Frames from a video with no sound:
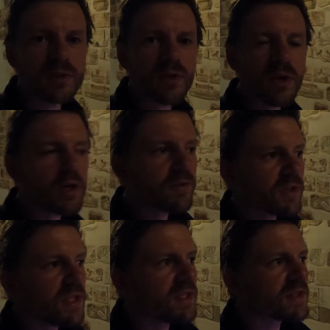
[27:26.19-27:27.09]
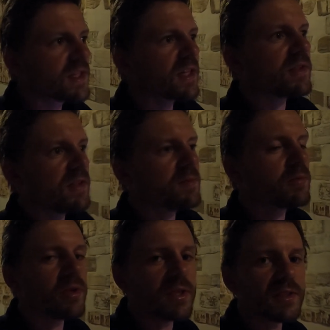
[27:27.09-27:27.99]
So after he sacked these
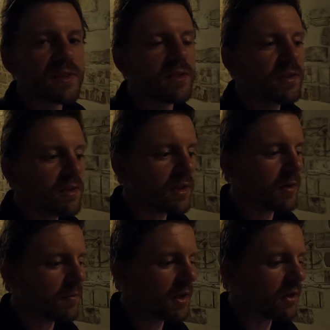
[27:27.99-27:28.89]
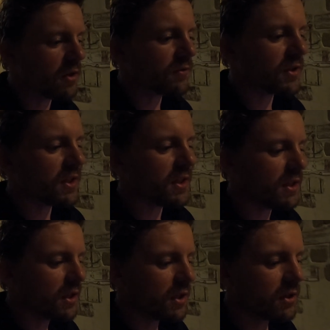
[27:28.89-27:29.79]
priests, um, and after
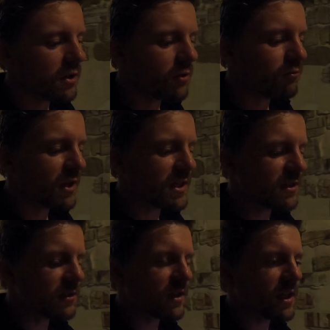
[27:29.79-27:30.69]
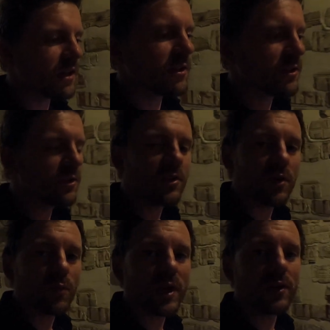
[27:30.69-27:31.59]
he uh, raided their you
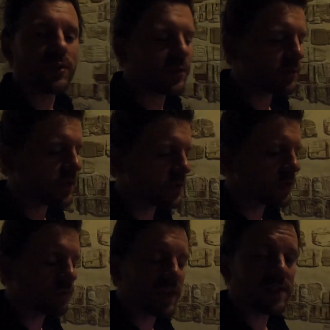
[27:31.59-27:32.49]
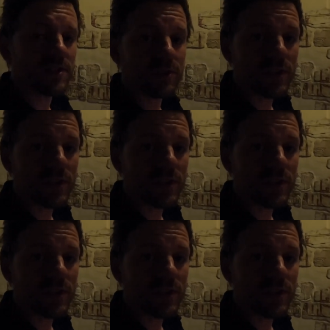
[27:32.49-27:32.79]
know wealth and, and took, raided the